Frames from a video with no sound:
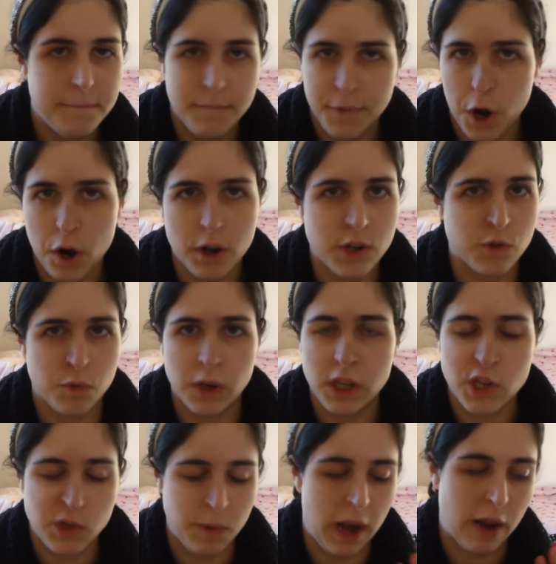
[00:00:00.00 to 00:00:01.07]
Card is really
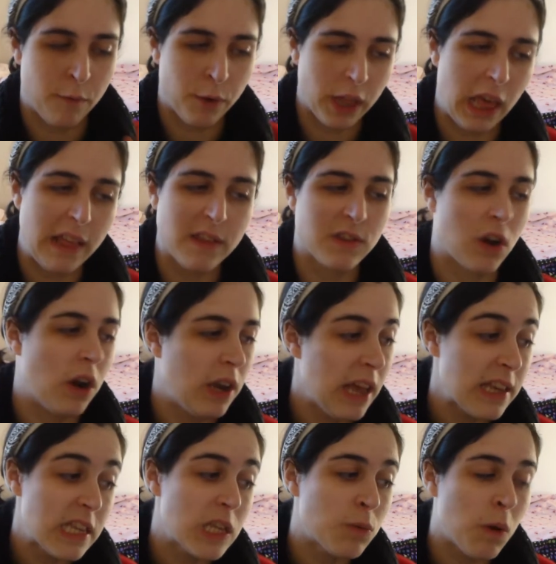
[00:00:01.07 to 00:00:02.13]
sweet. I really like this card.
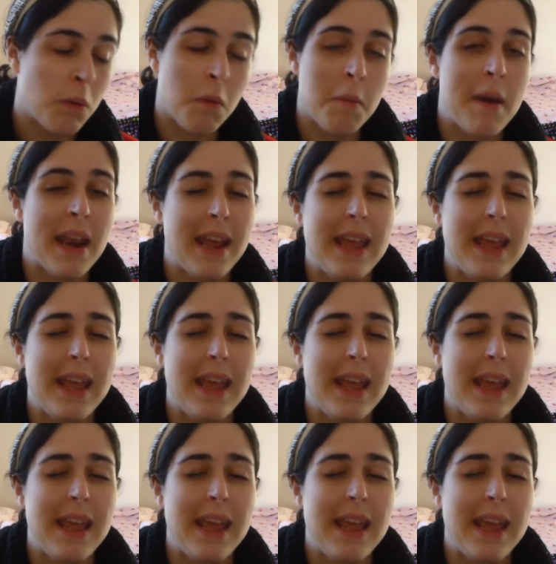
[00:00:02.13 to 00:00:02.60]
Yes, it's 1 more mana.